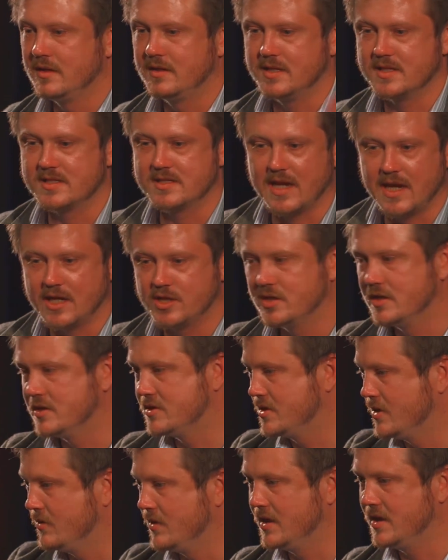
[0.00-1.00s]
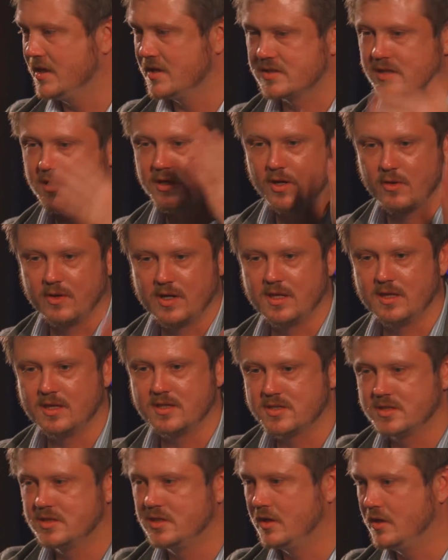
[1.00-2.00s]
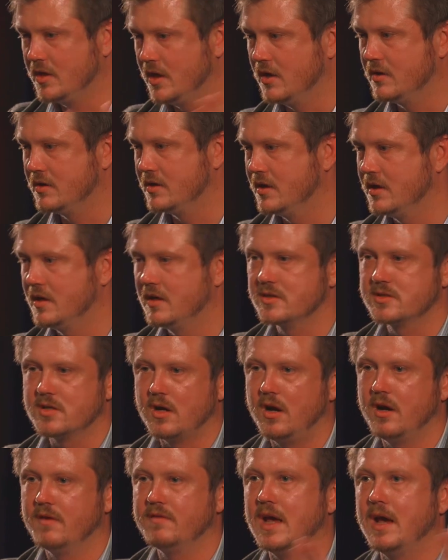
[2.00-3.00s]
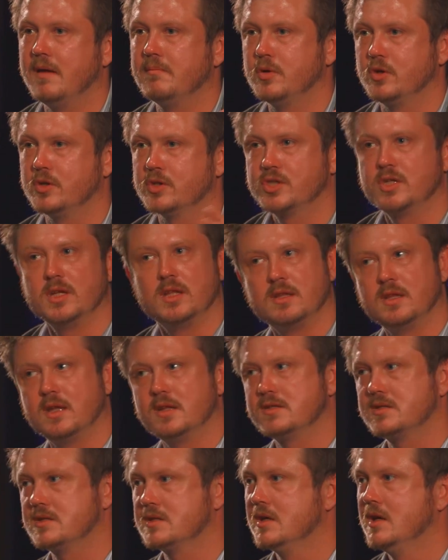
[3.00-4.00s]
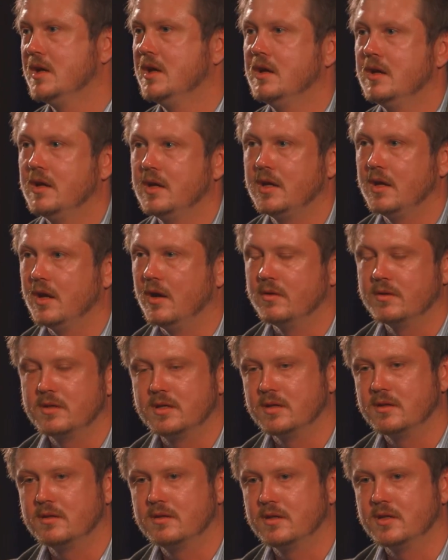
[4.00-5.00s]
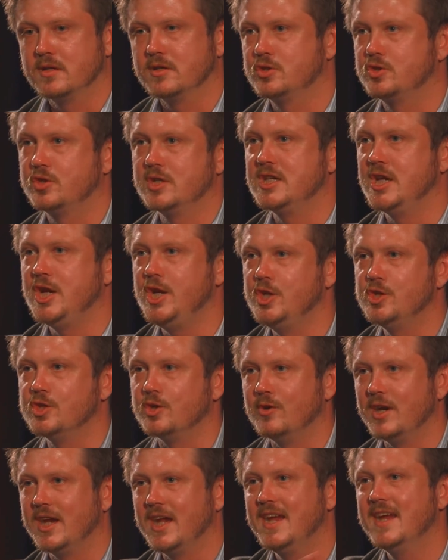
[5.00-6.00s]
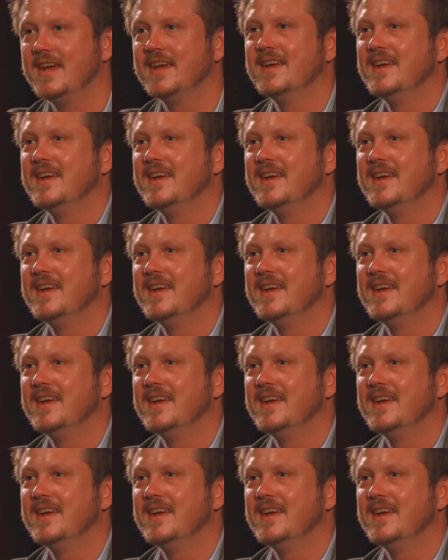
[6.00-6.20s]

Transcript: this agent is doing this and going to this studio, and there's all that bullshit that's, you know, the strategery.